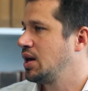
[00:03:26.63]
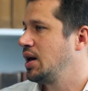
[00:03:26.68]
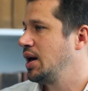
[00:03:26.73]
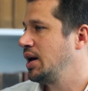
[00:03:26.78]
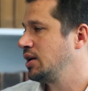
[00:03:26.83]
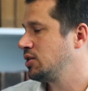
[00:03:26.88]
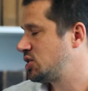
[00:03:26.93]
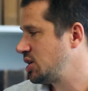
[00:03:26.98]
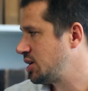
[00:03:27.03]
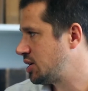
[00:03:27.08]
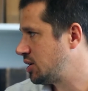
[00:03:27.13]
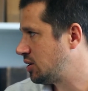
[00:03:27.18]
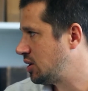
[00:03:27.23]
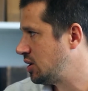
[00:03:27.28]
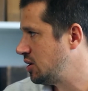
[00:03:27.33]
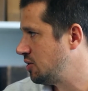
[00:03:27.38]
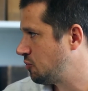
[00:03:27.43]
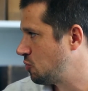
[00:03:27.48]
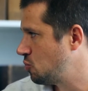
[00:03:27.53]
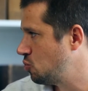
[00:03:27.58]
And
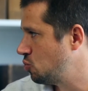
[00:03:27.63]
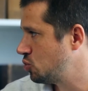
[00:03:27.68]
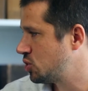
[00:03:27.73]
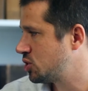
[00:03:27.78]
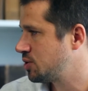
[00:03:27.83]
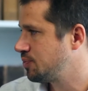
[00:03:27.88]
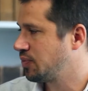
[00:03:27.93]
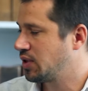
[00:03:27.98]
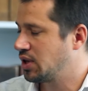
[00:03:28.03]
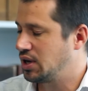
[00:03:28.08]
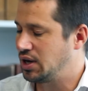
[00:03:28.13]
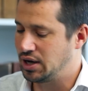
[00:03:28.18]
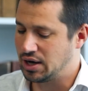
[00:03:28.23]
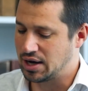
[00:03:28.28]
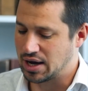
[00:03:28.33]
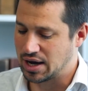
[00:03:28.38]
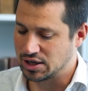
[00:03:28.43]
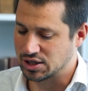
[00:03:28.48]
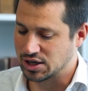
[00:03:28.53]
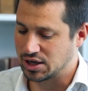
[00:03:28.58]
secondly, of course, it
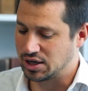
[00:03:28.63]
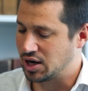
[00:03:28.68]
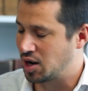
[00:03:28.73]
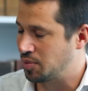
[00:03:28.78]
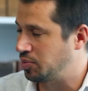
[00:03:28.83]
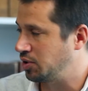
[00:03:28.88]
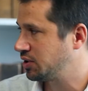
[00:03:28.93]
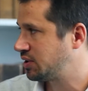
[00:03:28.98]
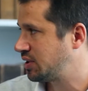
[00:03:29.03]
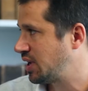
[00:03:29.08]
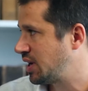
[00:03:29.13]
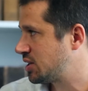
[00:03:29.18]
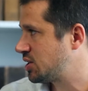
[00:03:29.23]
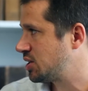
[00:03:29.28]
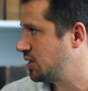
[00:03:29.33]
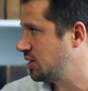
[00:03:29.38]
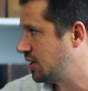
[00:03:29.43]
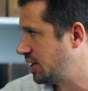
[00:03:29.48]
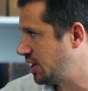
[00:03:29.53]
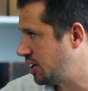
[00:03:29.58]
has a double tax
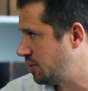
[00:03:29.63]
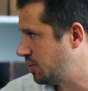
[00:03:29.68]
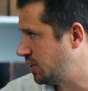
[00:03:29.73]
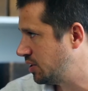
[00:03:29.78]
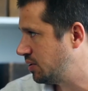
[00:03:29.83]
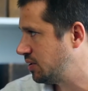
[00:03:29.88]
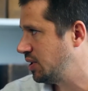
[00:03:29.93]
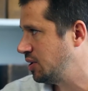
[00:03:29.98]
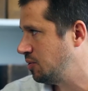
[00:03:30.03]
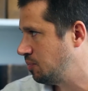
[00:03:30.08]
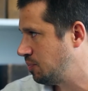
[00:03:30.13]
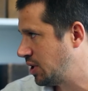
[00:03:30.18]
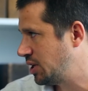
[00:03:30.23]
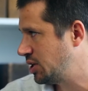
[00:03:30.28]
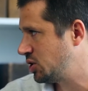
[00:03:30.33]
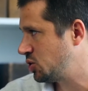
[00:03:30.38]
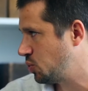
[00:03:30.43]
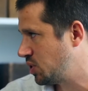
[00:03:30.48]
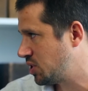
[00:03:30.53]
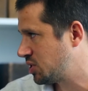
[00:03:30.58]
agreement in
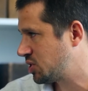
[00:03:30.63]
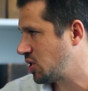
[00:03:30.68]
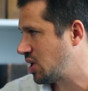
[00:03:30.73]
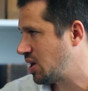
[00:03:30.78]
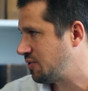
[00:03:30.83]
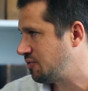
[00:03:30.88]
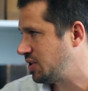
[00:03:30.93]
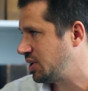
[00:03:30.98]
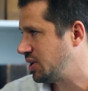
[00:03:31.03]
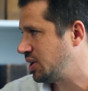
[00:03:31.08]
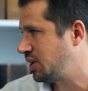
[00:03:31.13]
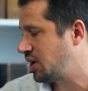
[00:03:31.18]
place with South Africa.